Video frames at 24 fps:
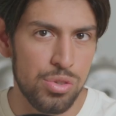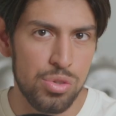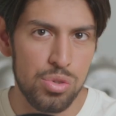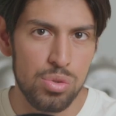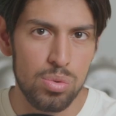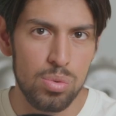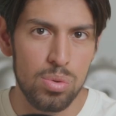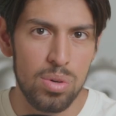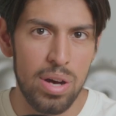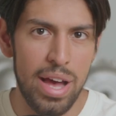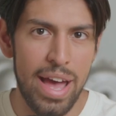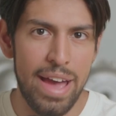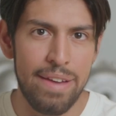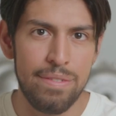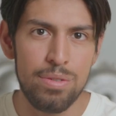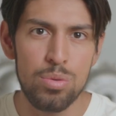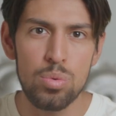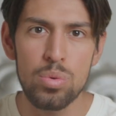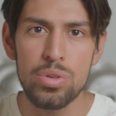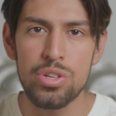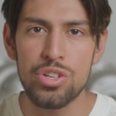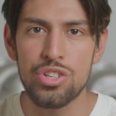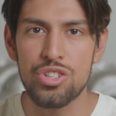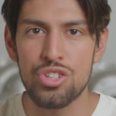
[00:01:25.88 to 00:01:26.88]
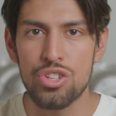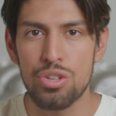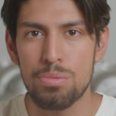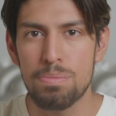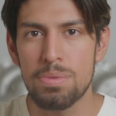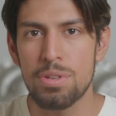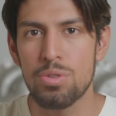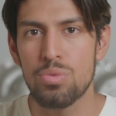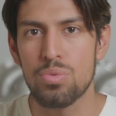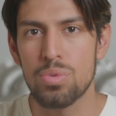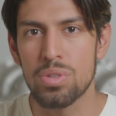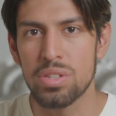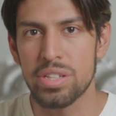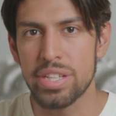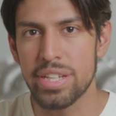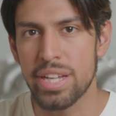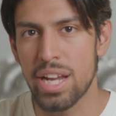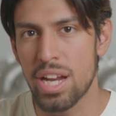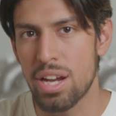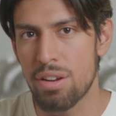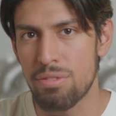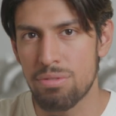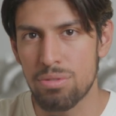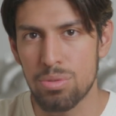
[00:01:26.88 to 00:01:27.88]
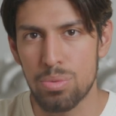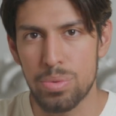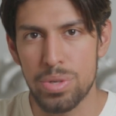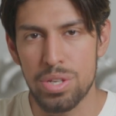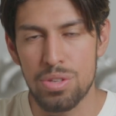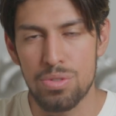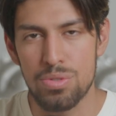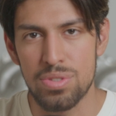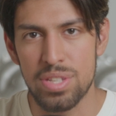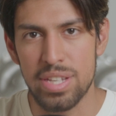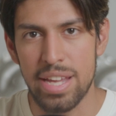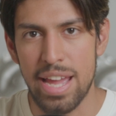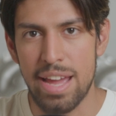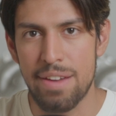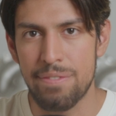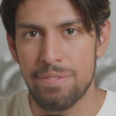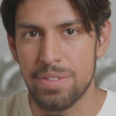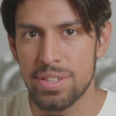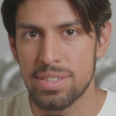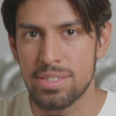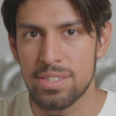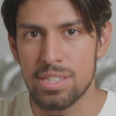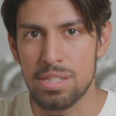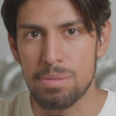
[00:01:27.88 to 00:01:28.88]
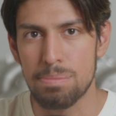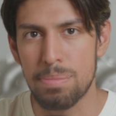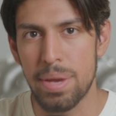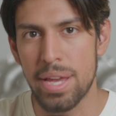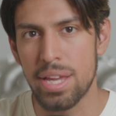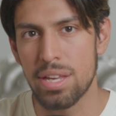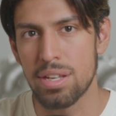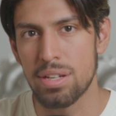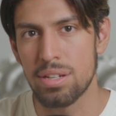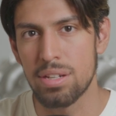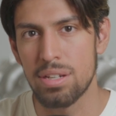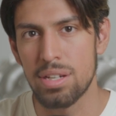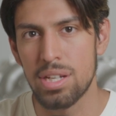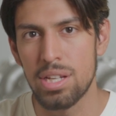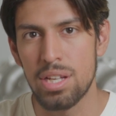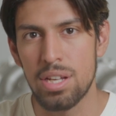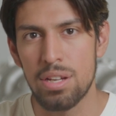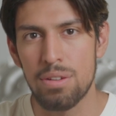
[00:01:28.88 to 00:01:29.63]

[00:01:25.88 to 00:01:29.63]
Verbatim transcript: usual, everyone should be really careful when using F S D Beta.